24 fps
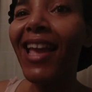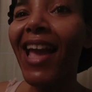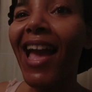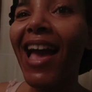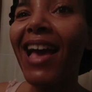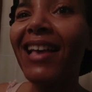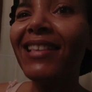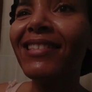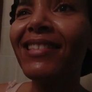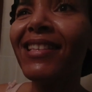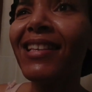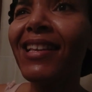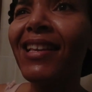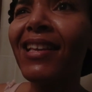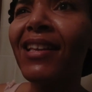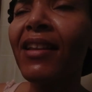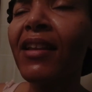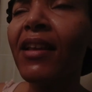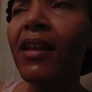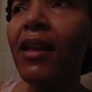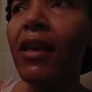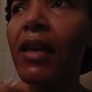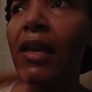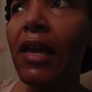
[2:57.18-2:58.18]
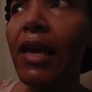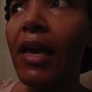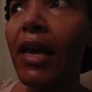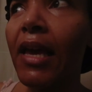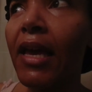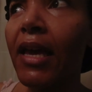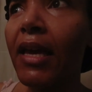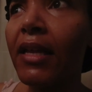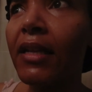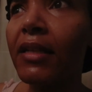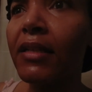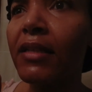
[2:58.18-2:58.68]
acid
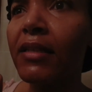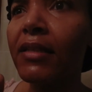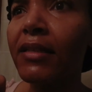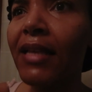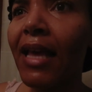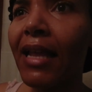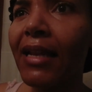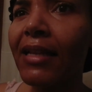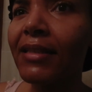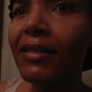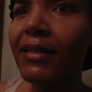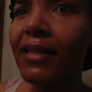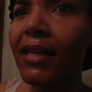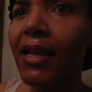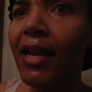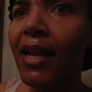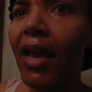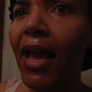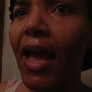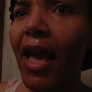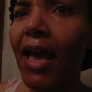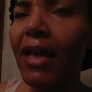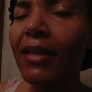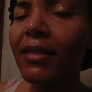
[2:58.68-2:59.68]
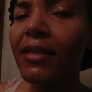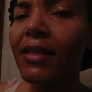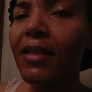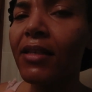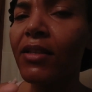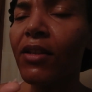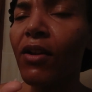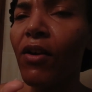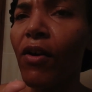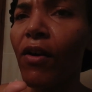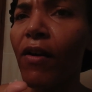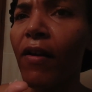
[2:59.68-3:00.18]
and salicylic
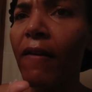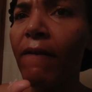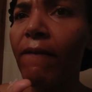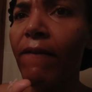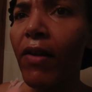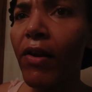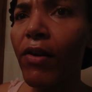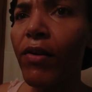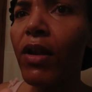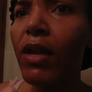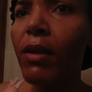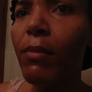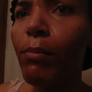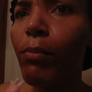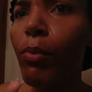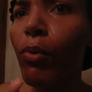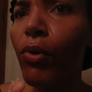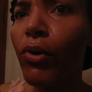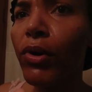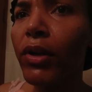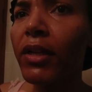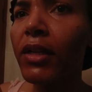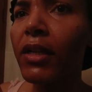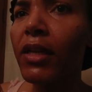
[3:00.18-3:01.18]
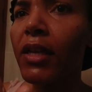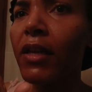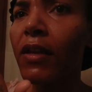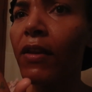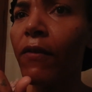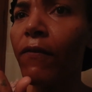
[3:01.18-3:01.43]
acid are very important in your